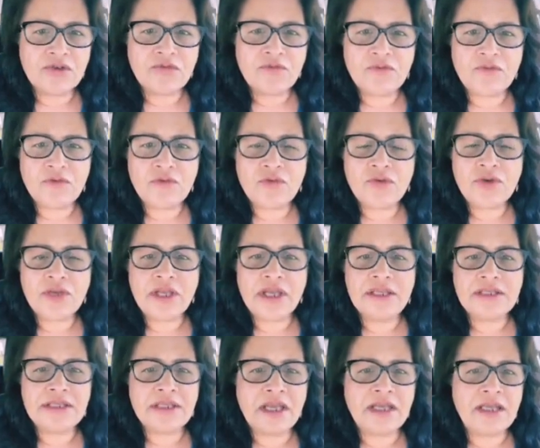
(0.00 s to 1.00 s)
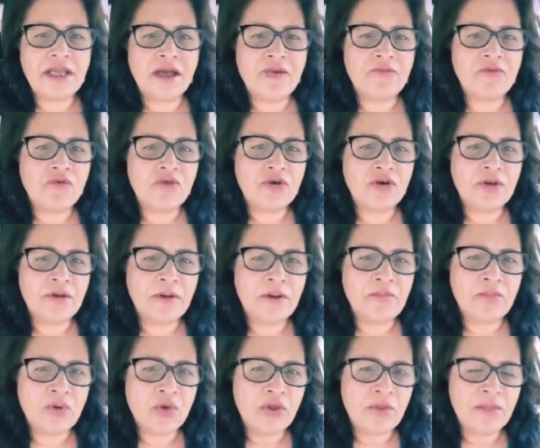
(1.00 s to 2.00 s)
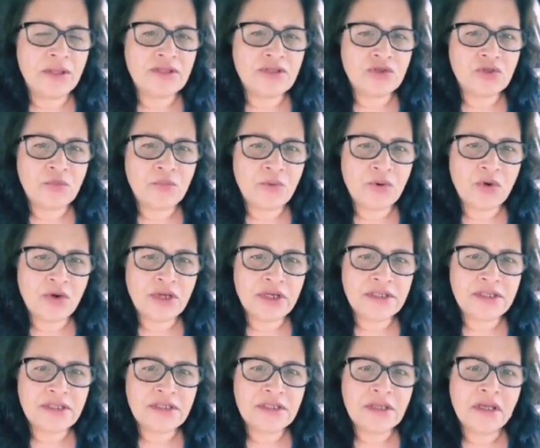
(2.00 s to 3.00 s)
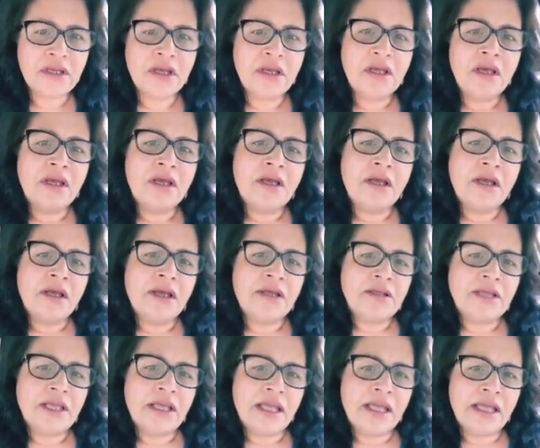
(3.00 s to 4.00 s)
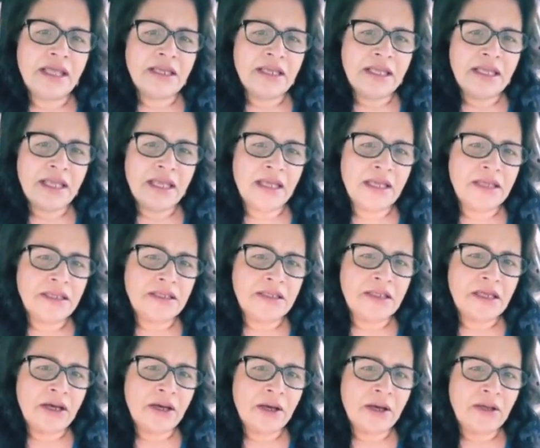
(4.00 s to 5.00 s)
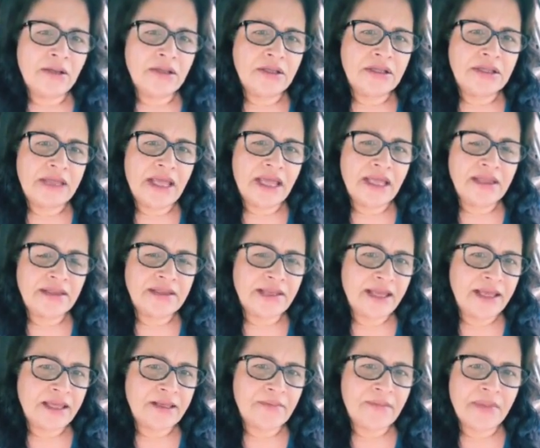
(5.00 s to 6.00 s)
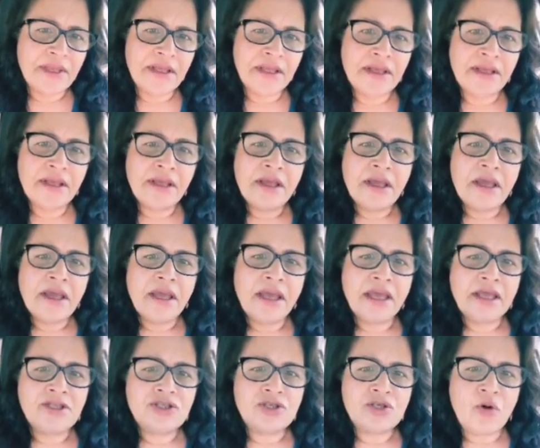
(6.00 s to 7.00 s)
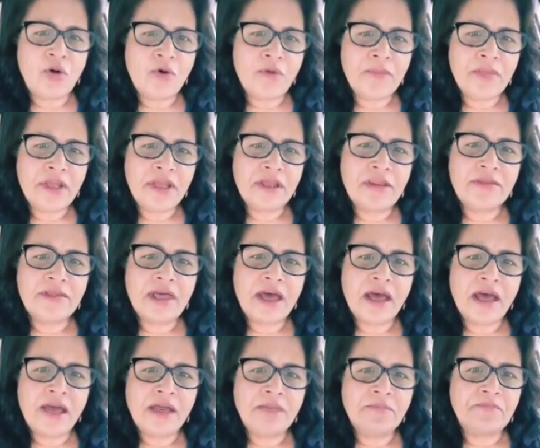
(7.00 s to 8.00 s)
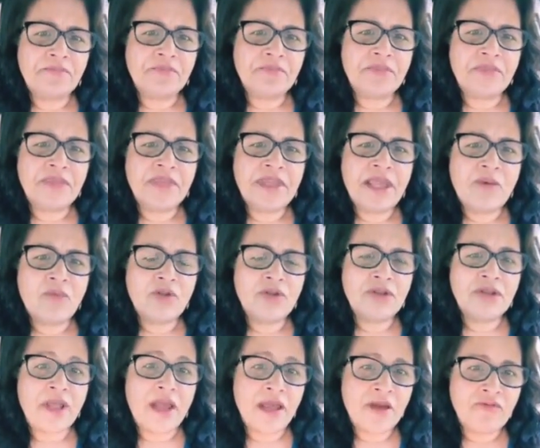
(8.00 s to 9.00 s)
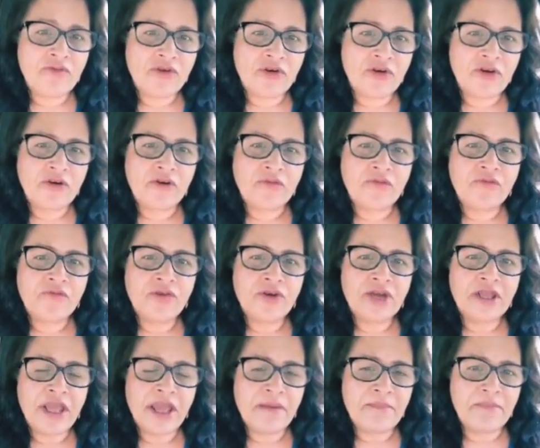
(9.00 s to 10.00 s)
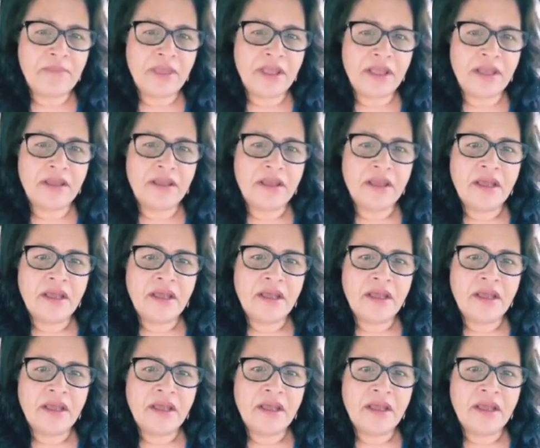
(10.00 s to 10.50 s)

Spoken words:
food, and sign up for employment supports. And again, they thanked me and told me that they will never forget me.